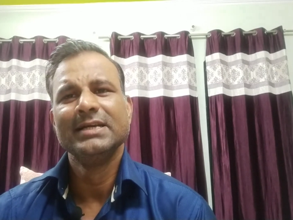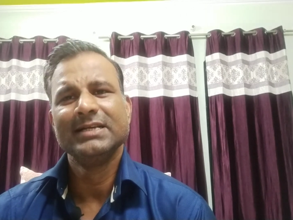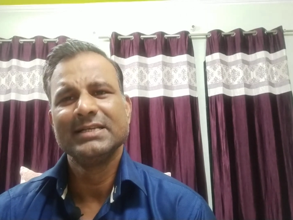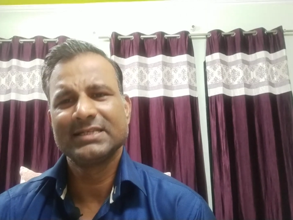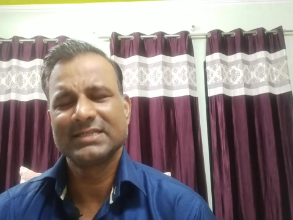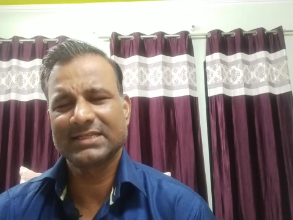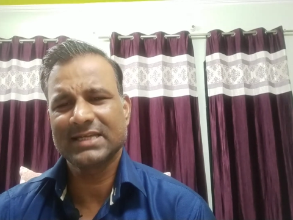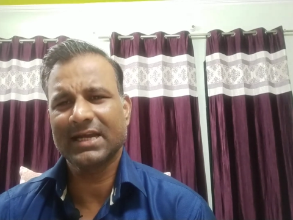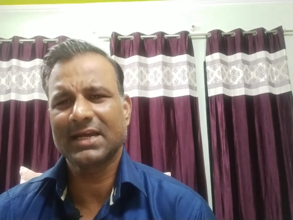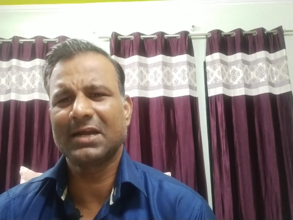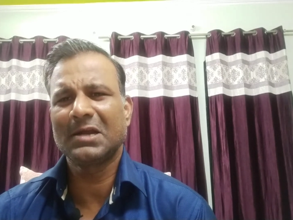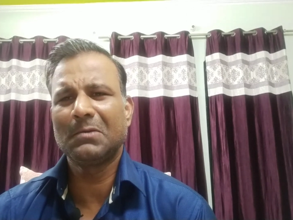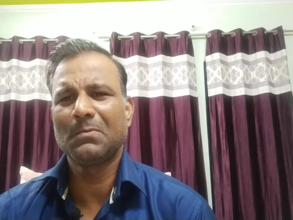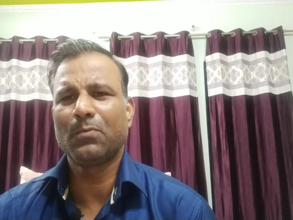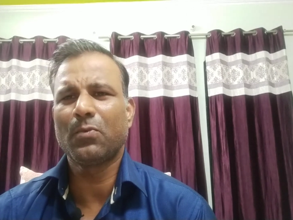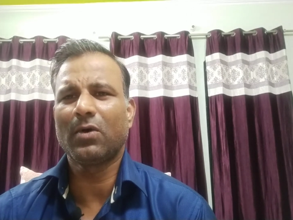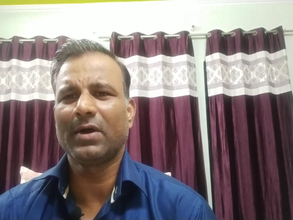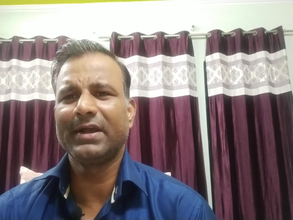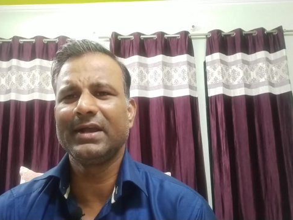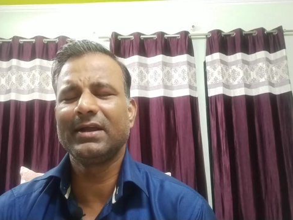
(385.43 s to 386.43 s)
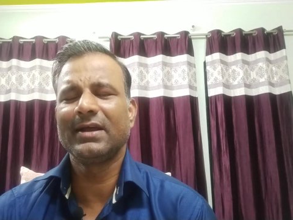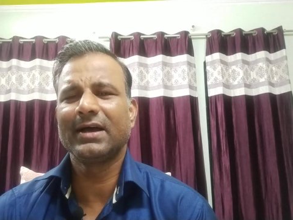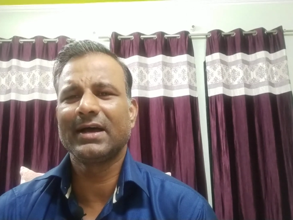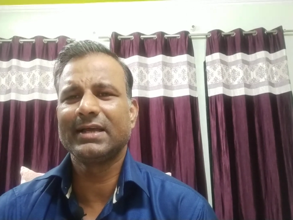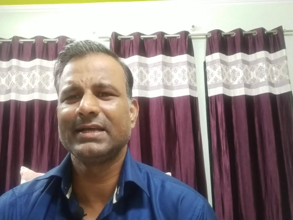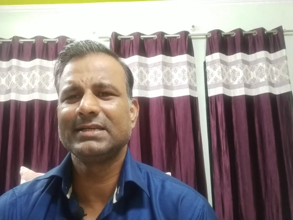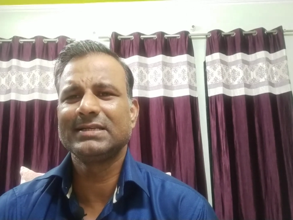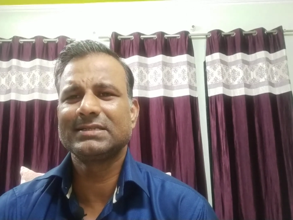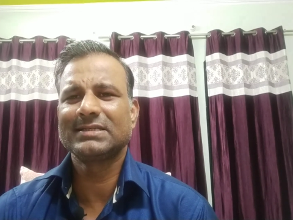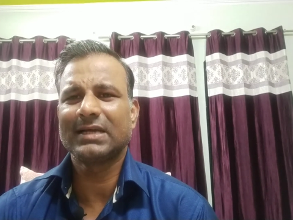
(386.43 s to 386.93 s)
Second point,
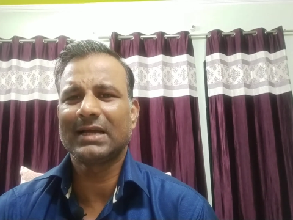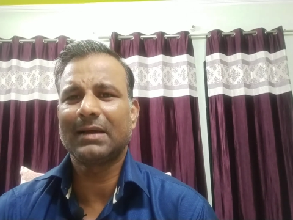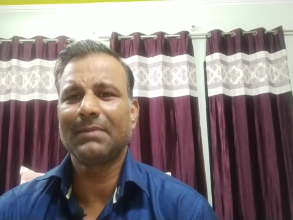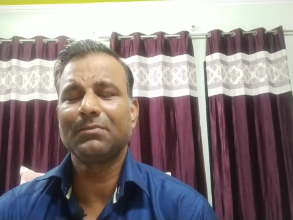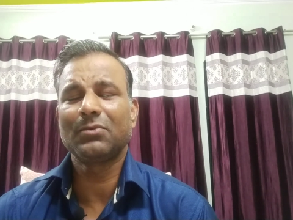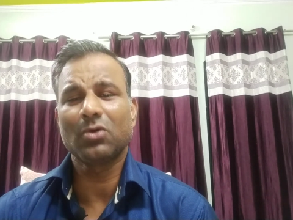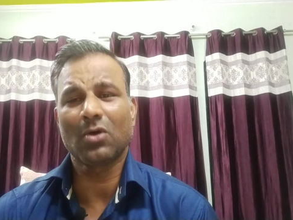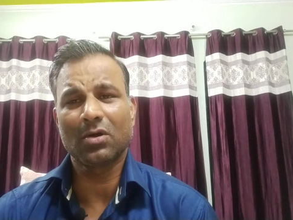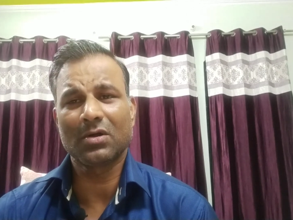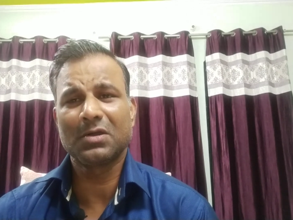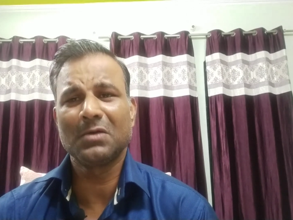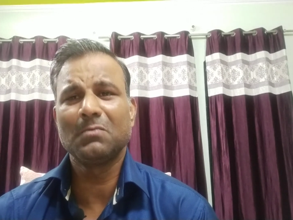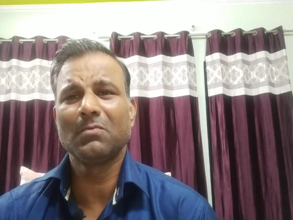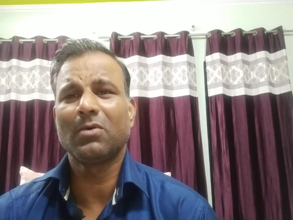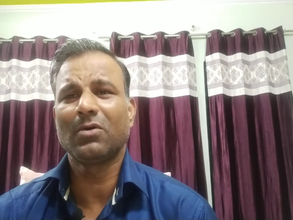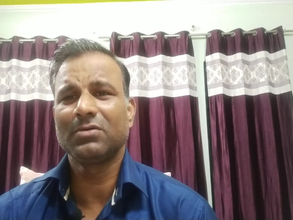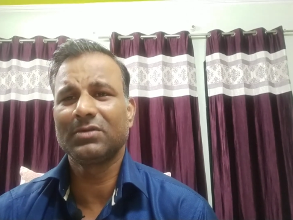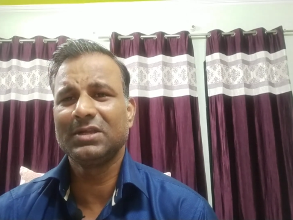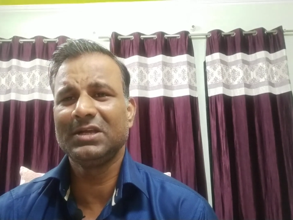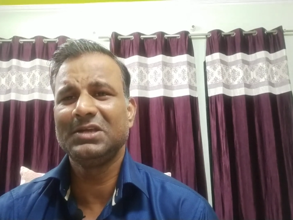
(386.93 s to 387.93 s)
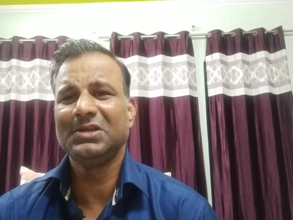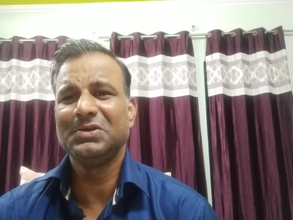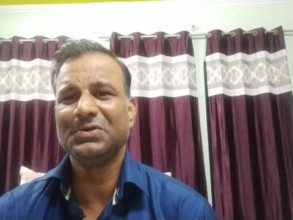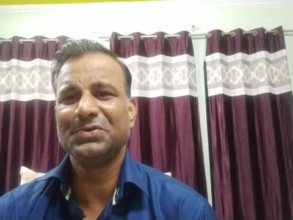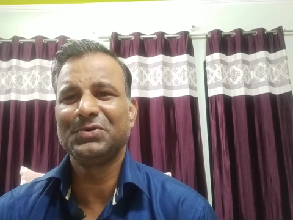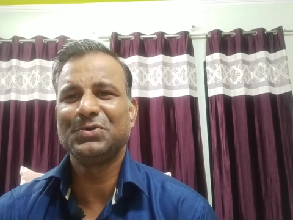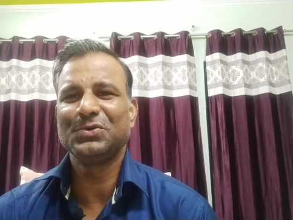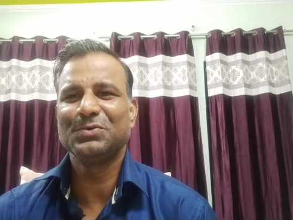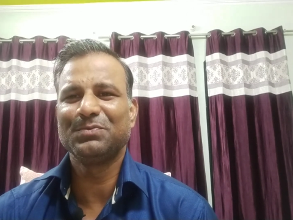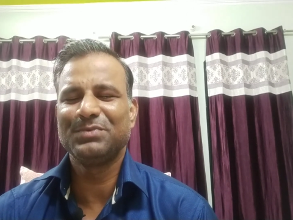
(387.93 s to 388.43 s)
guys, I'm talking about the
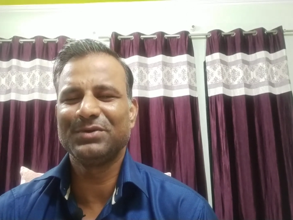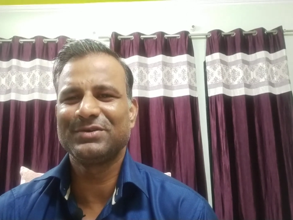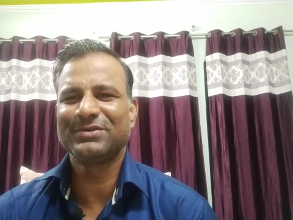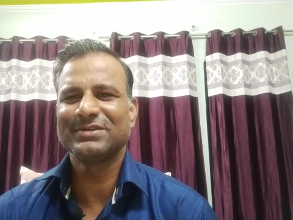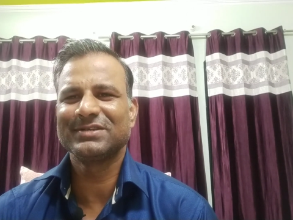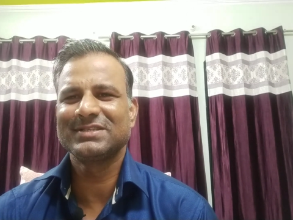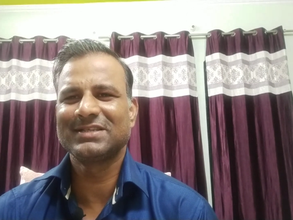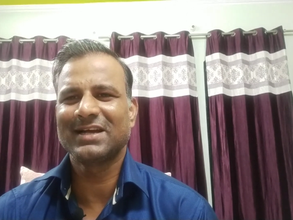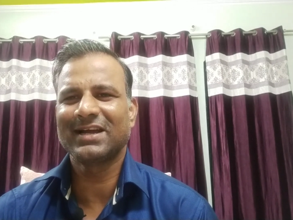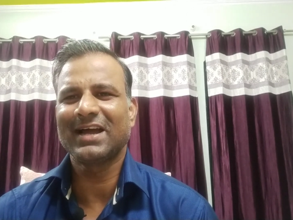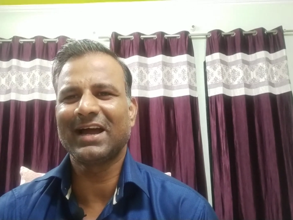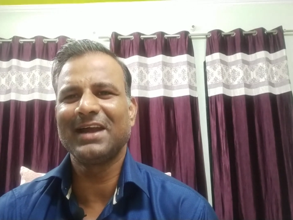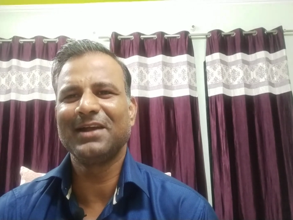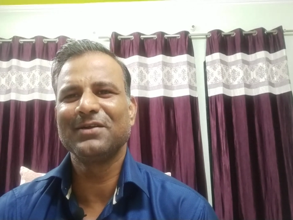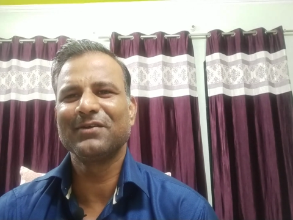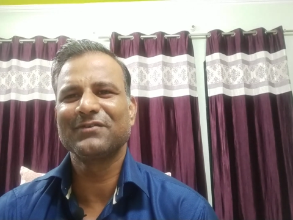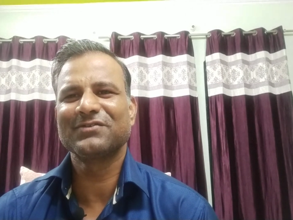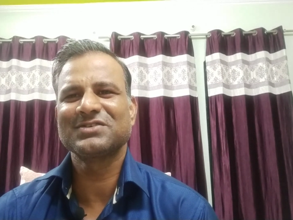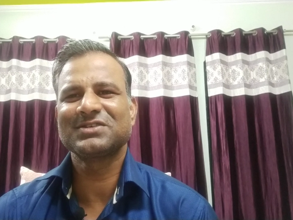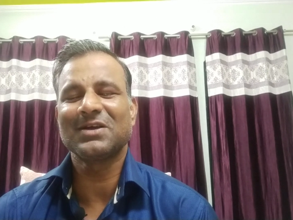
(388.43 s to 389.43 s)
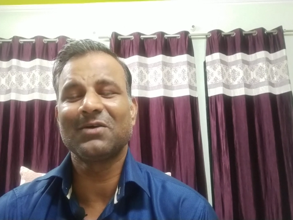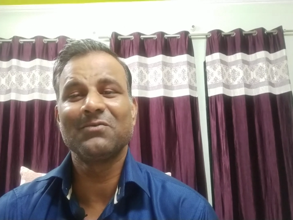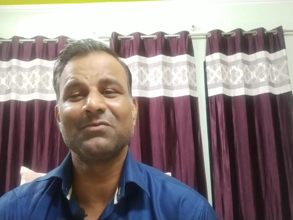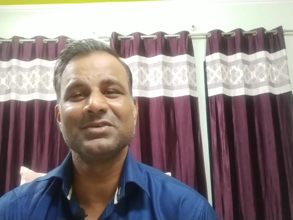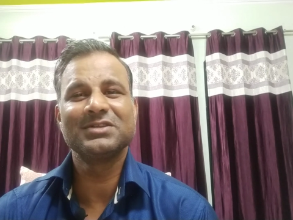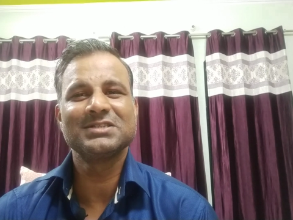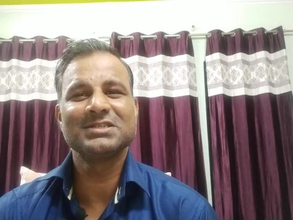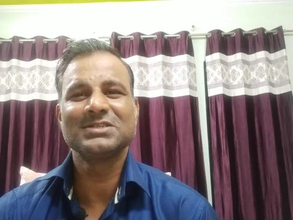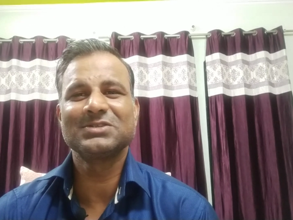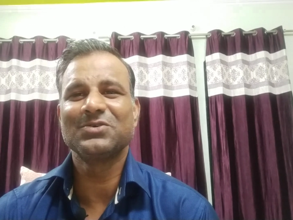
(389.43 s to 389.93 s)
YouTube, because the kind of stuff
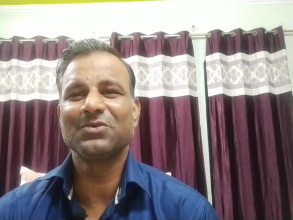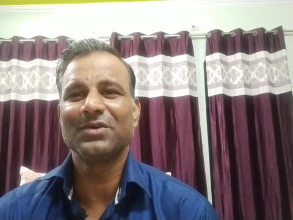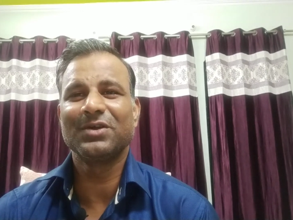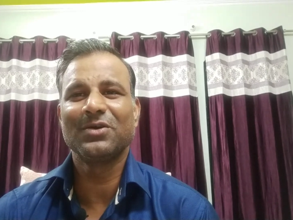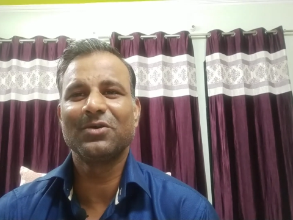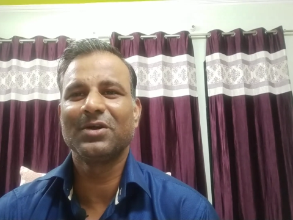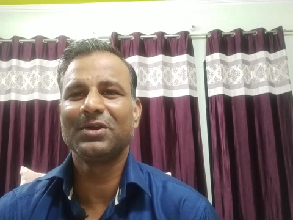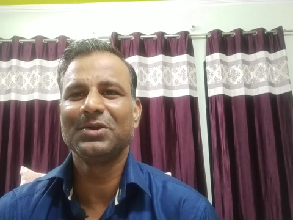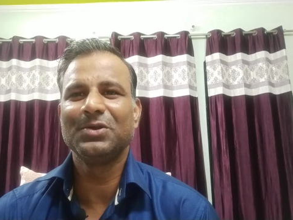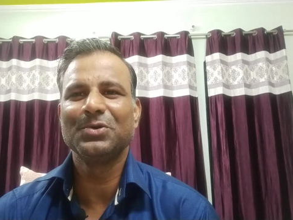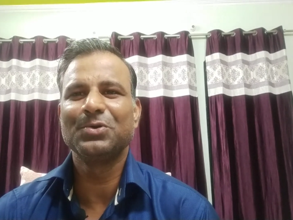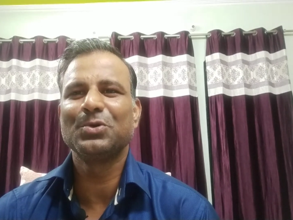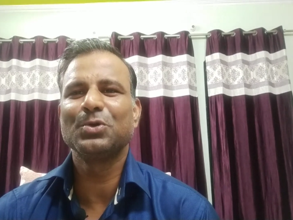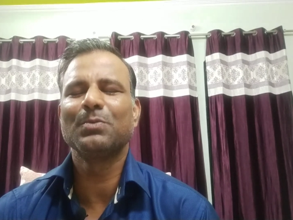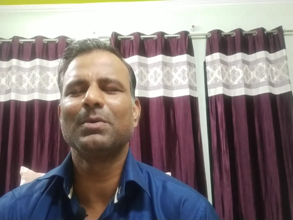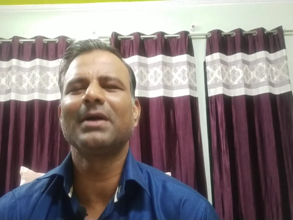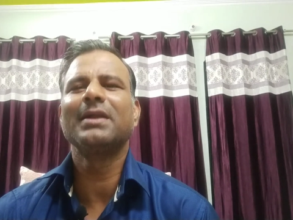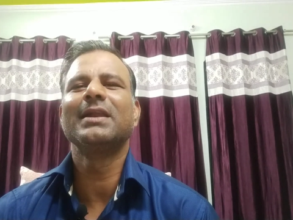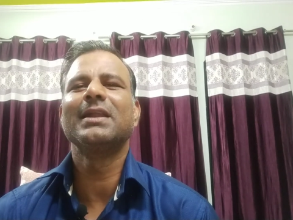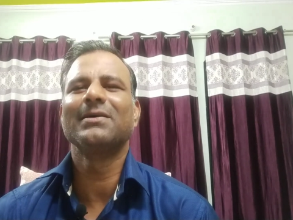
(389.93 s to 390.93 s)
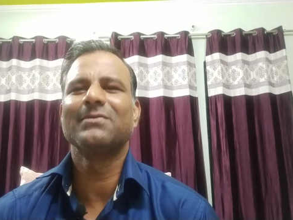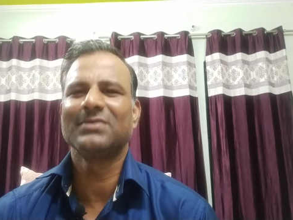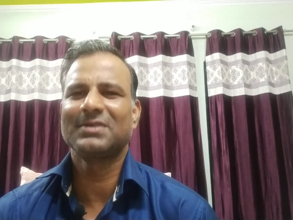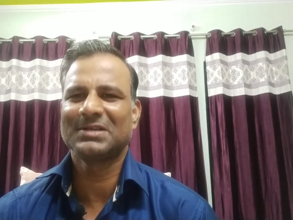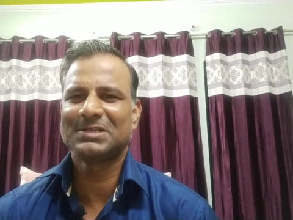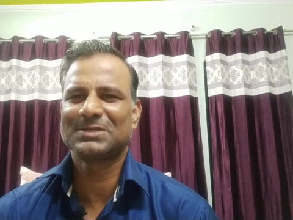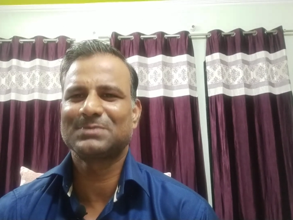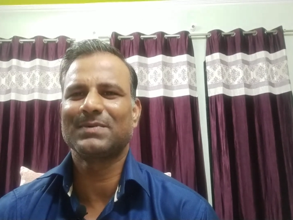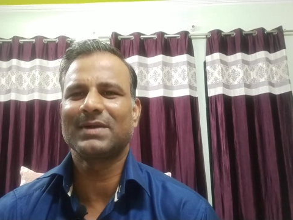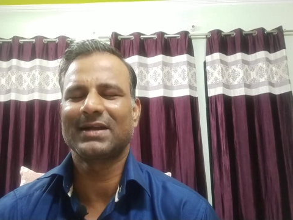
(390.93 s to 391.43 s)
which is going on YouTube, I never
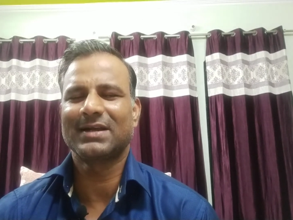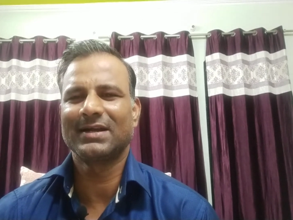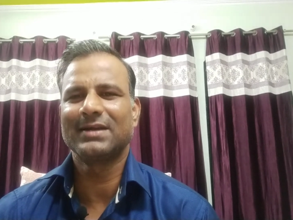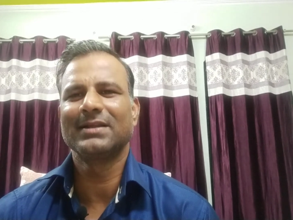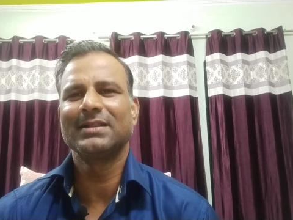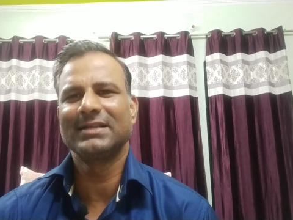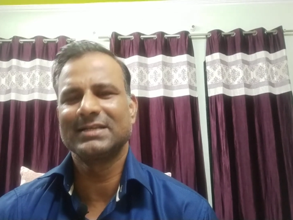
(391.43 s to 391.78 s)
expected.